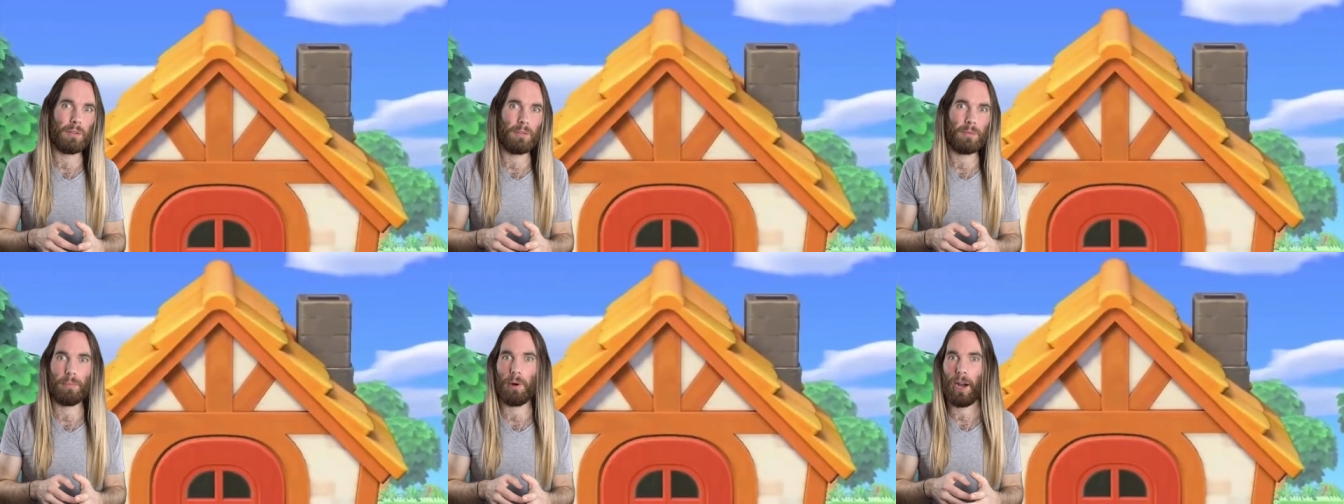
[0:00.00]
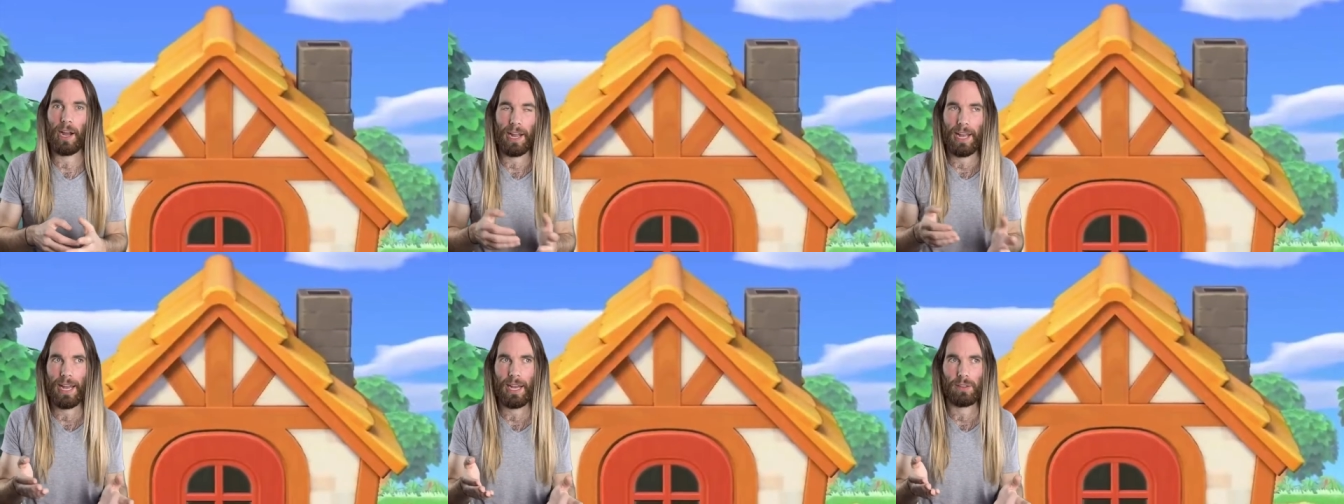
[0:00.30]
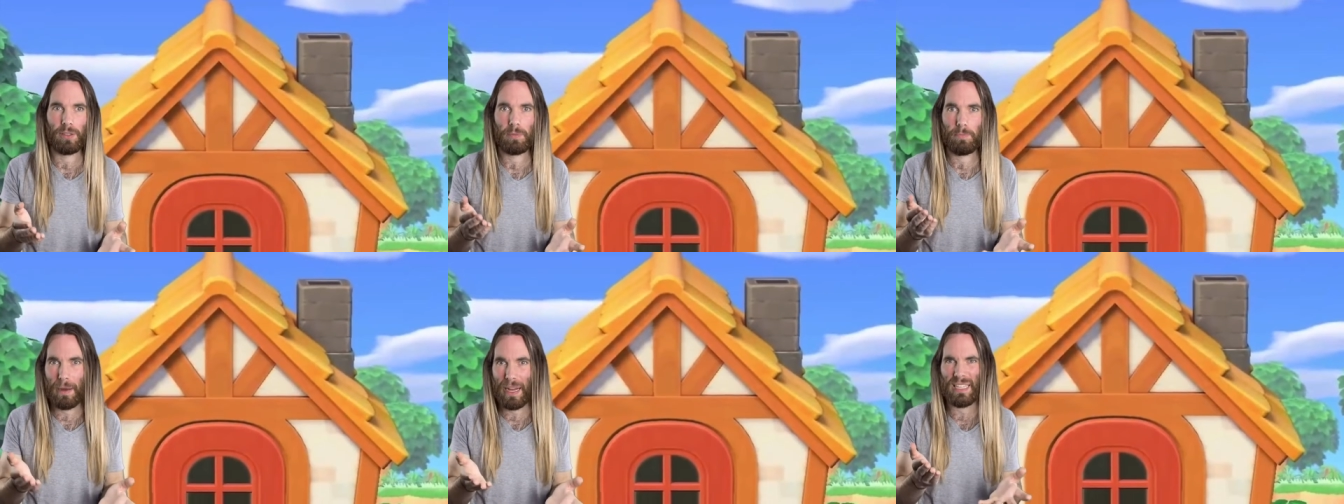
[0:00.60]
buy a
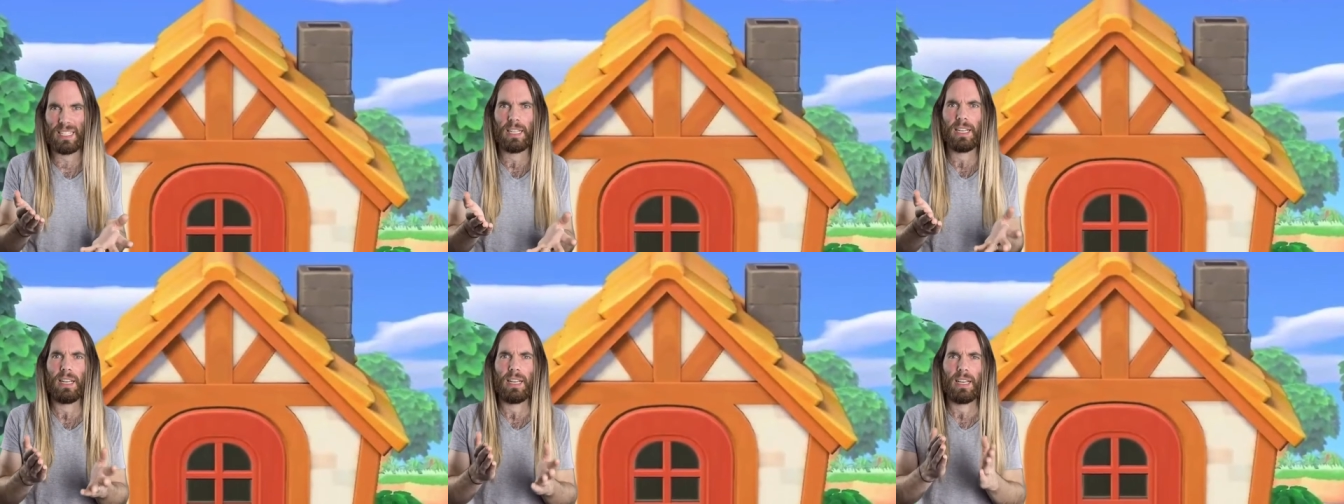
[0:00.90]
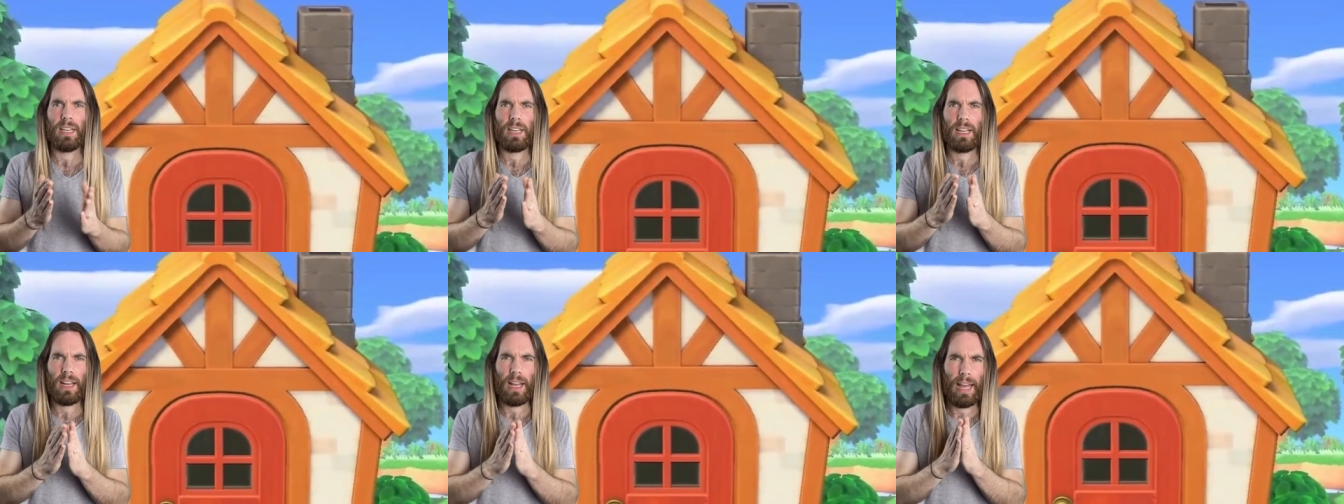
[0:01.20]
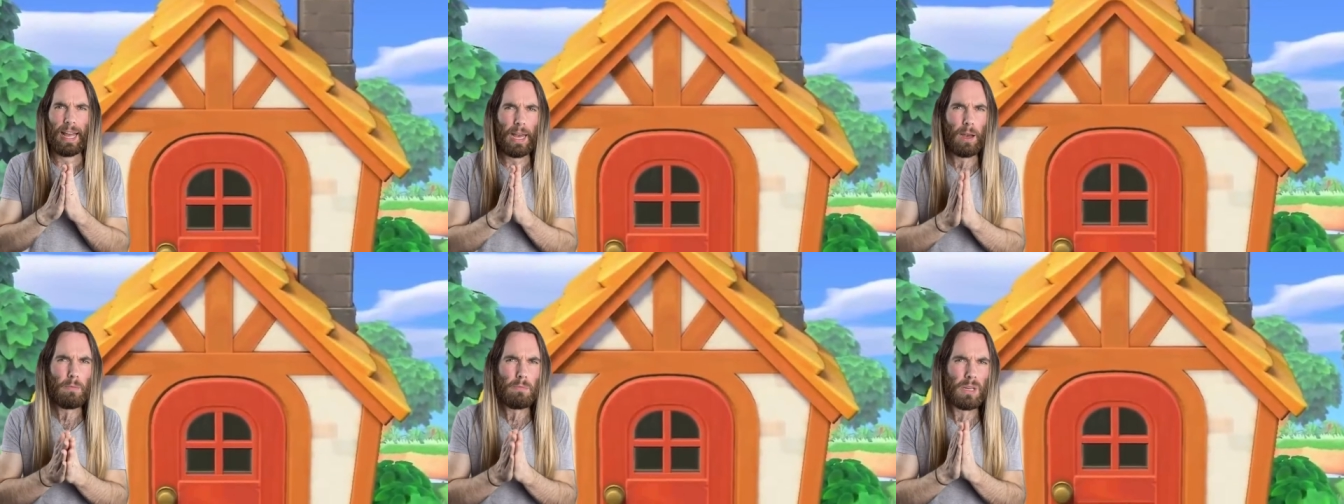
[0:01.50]
house. But
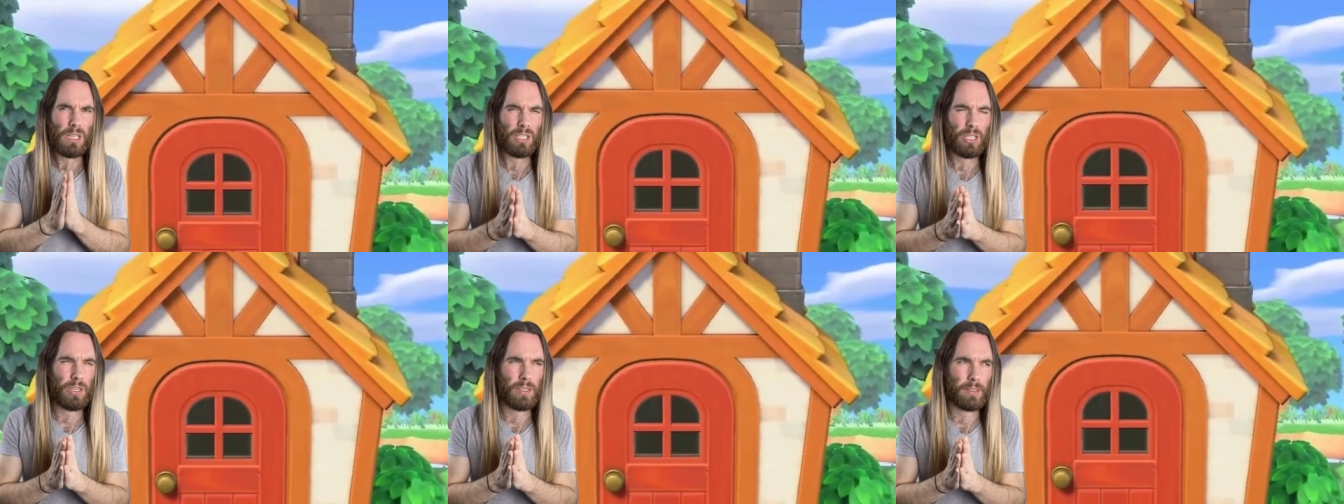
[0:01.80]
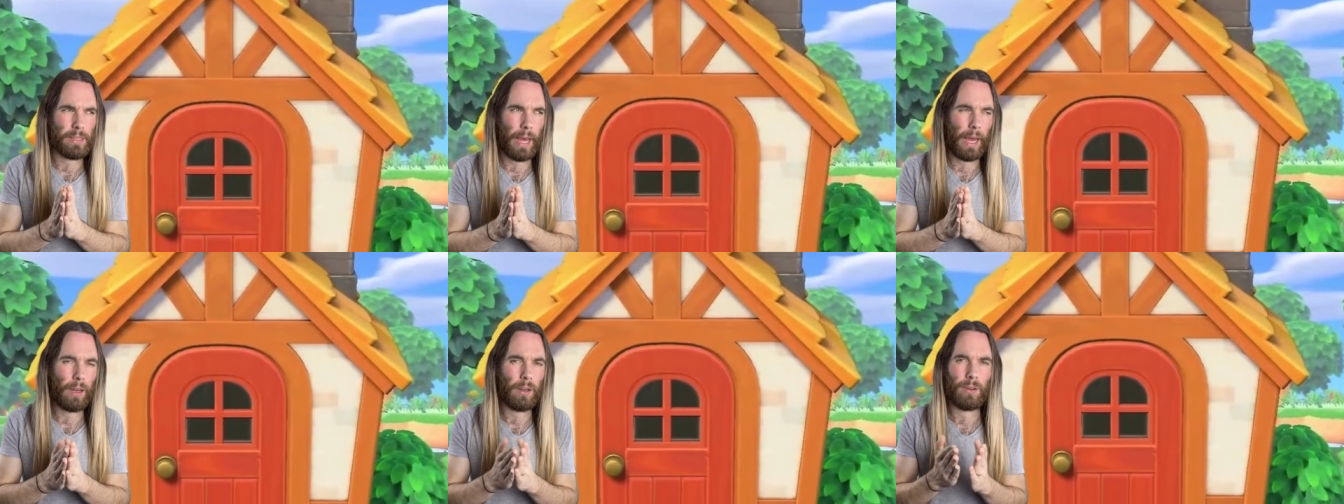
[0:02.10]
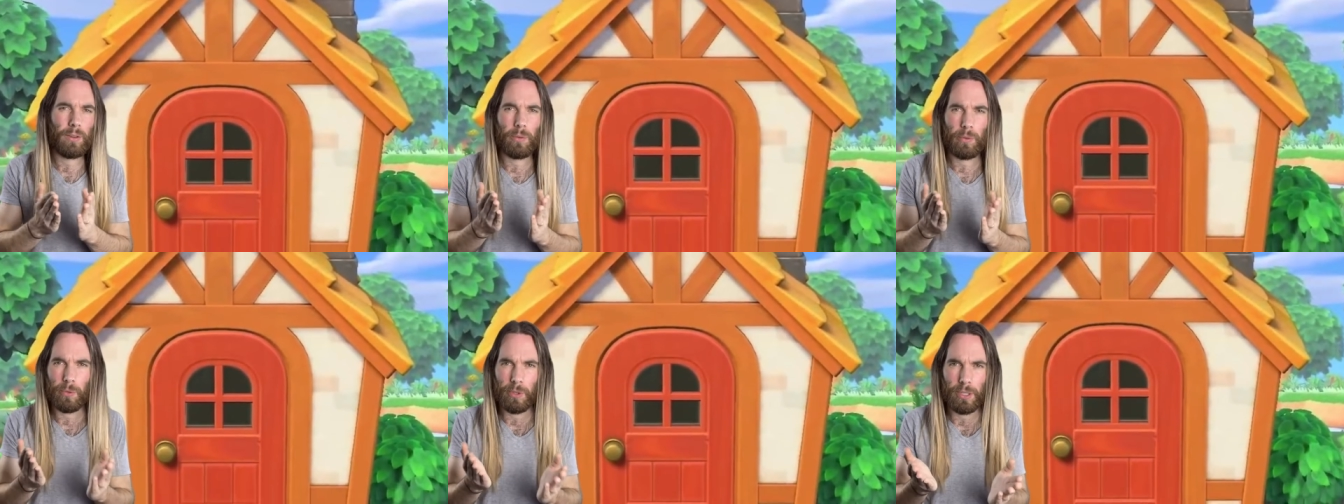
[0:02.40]
how much is that
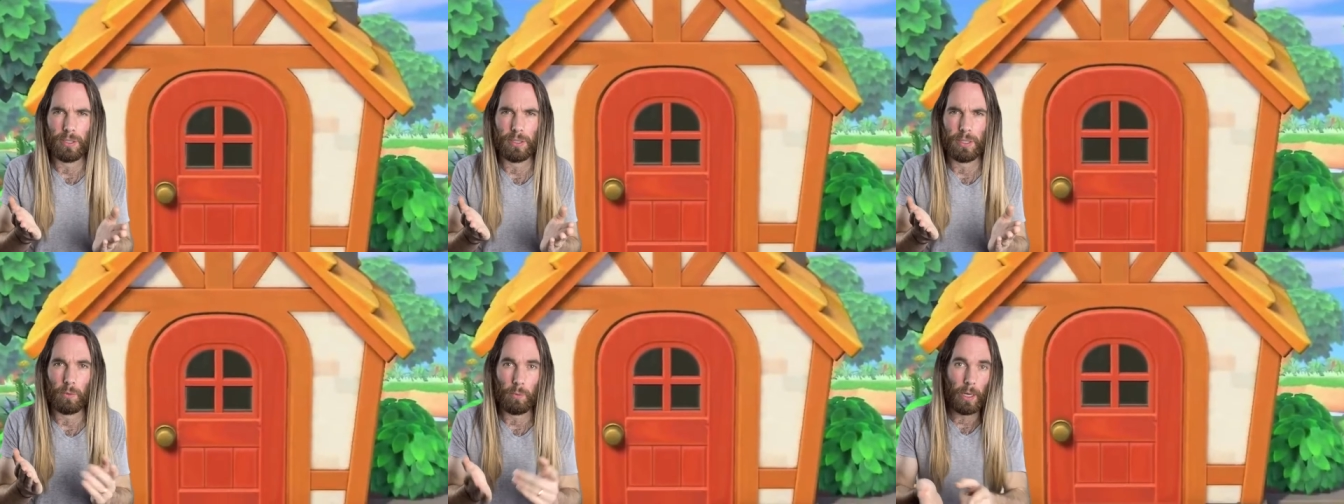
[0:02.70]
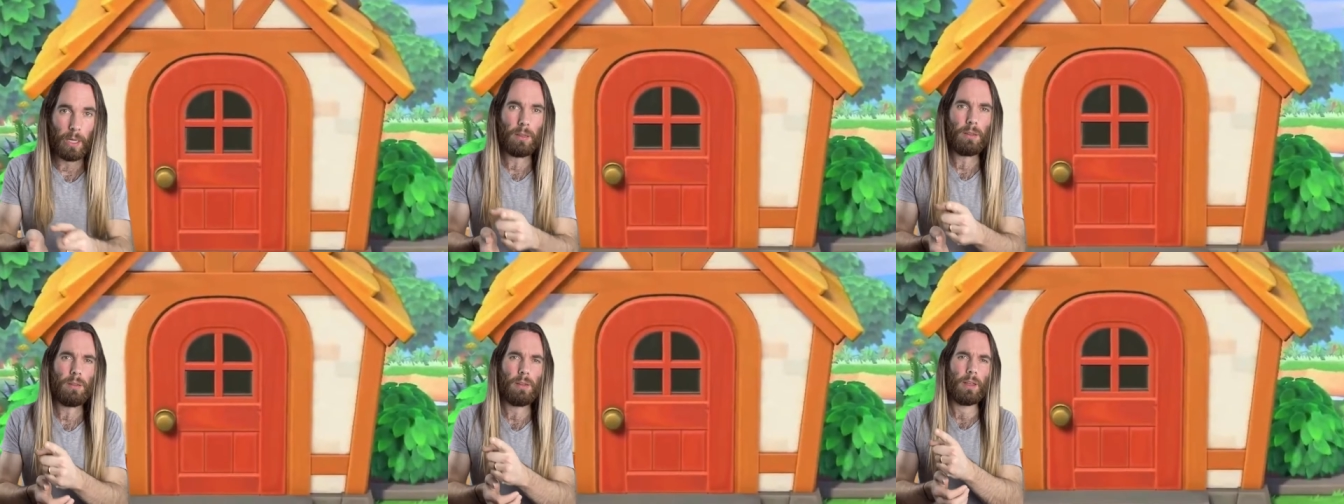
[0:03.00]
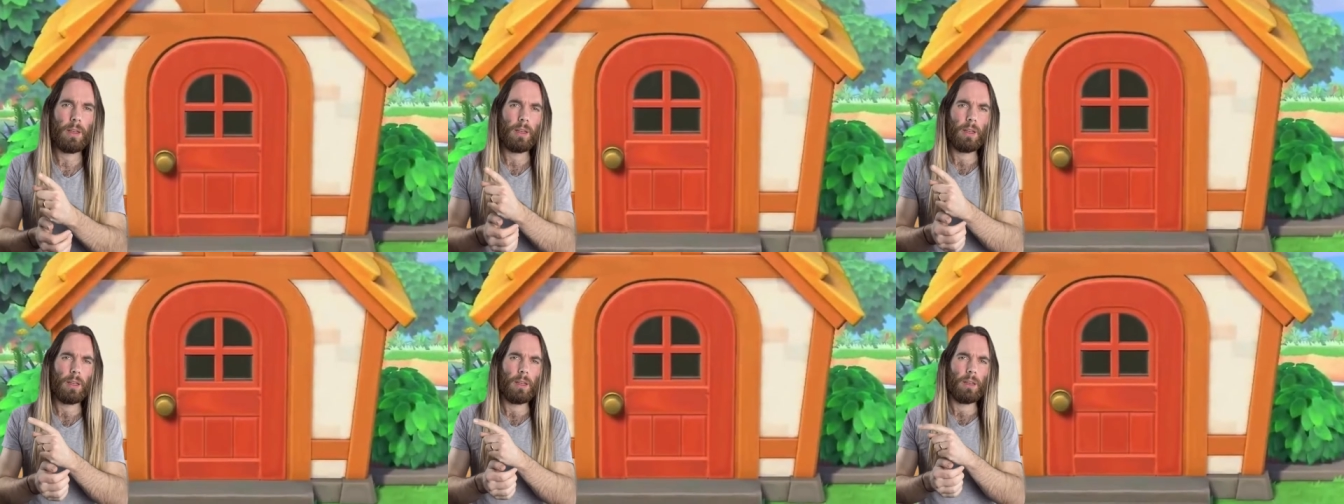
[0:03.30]
really? Well,
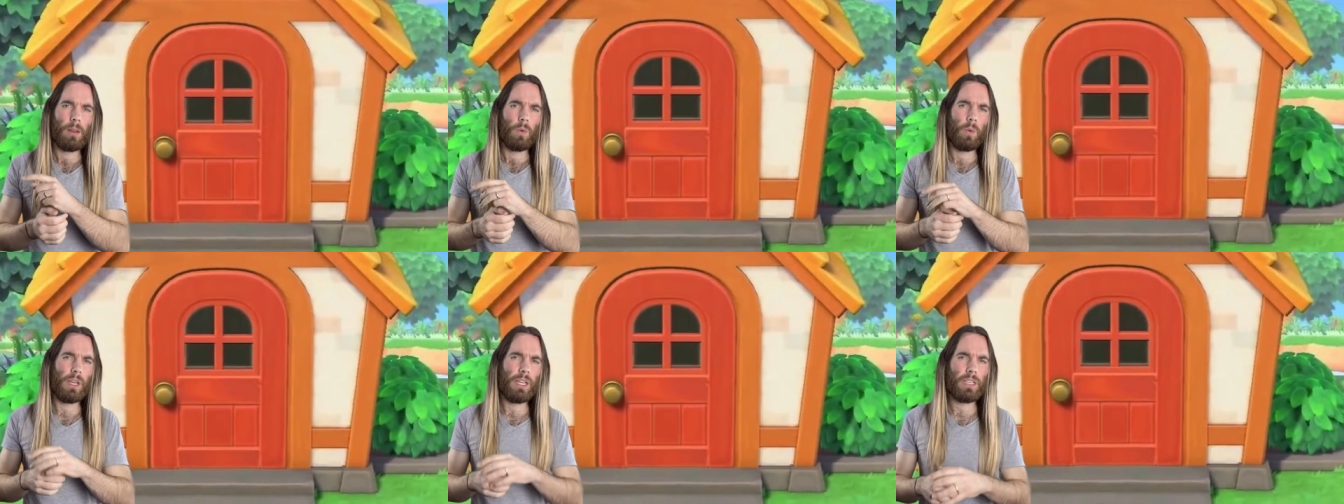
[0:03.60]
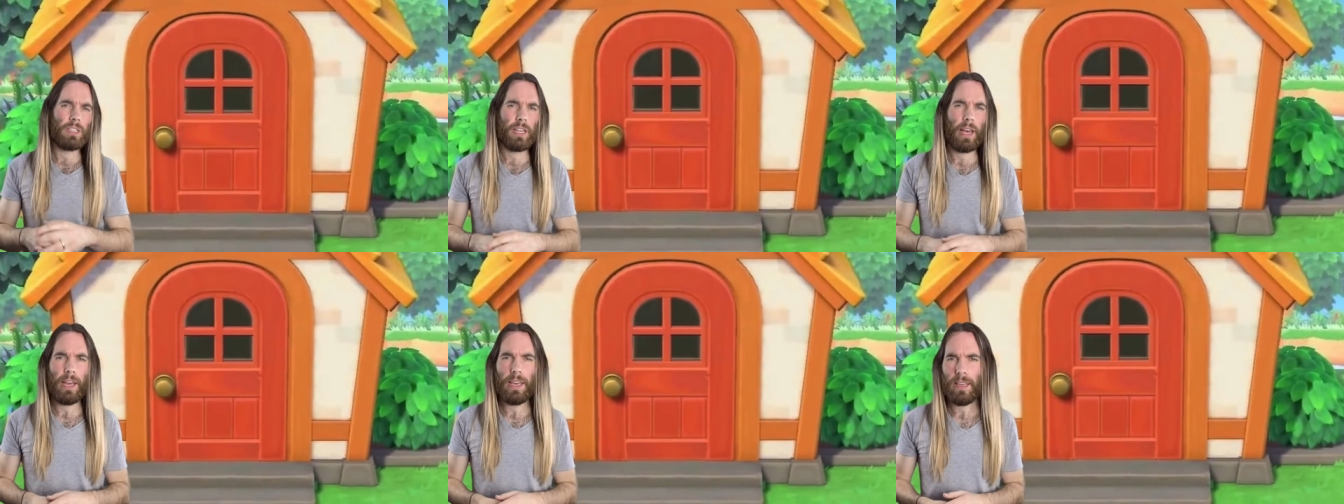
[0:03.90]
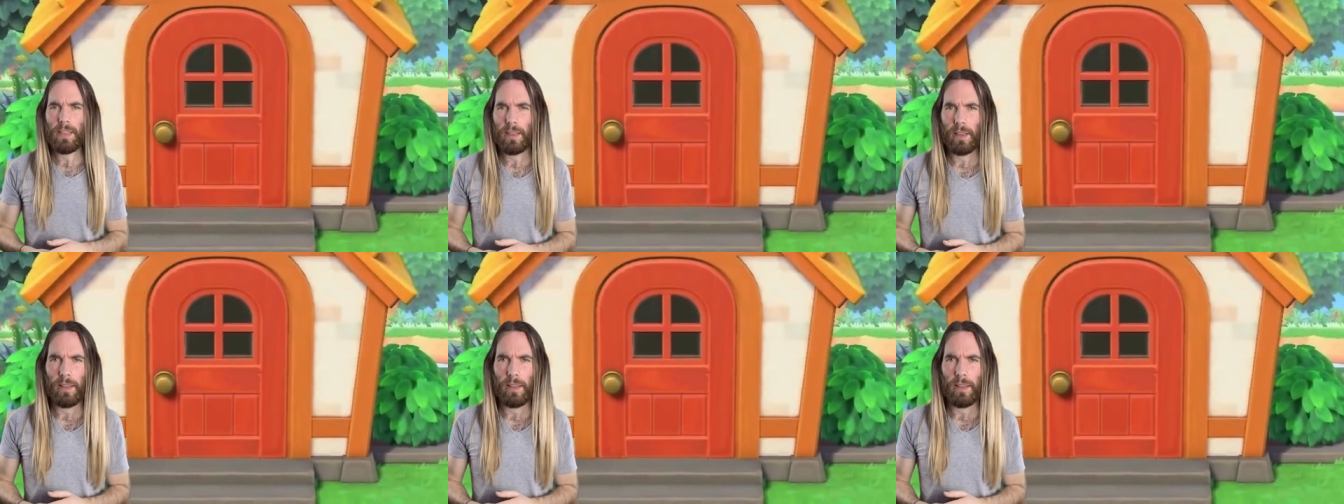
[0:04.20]
we take